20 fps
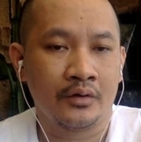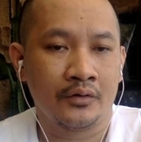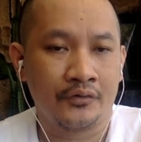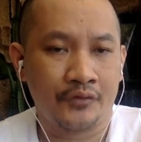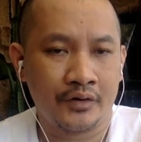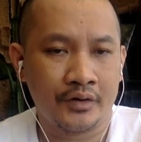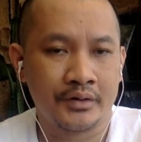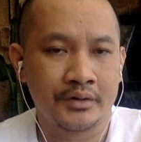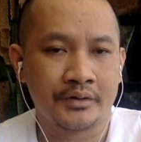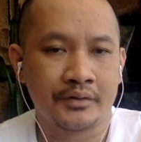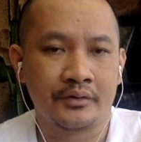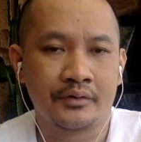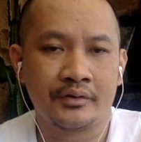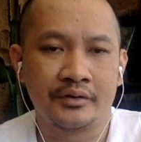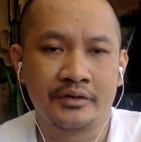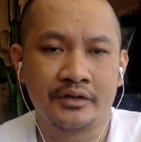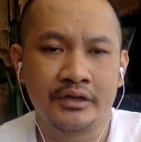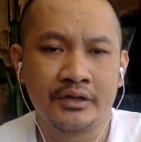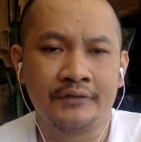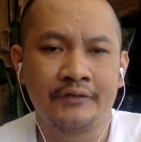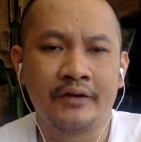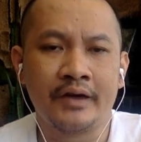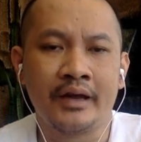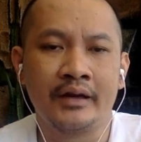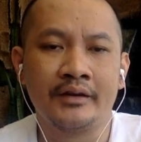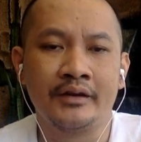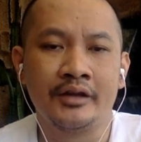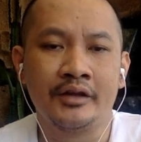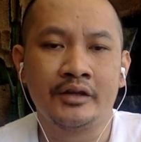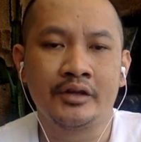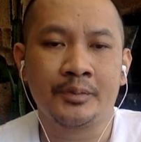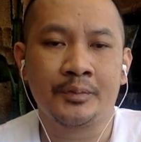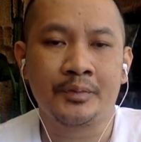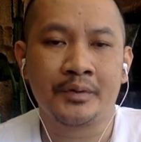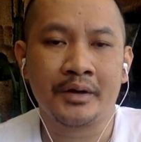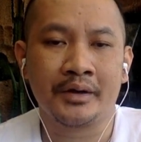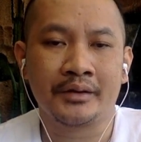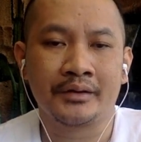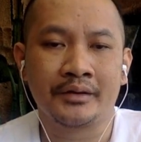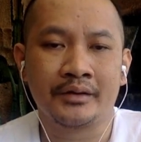first receive and
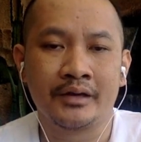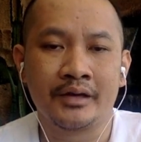interpret